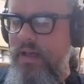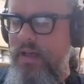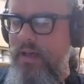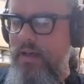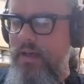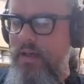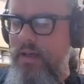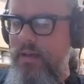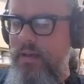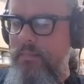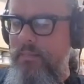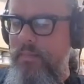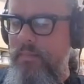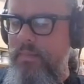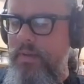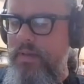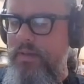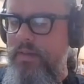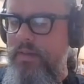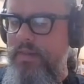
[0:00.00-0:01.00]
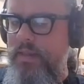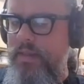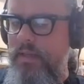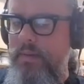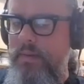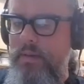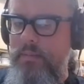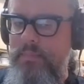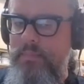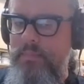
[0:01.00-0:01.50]
But the thing
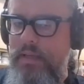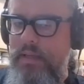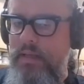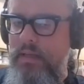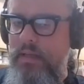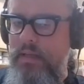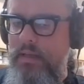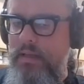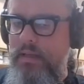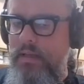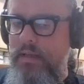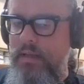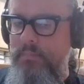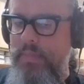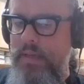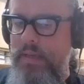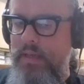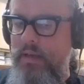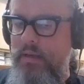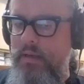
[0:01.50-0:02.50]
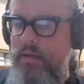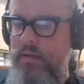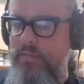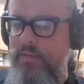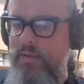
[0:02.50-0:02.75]
about being in a band, for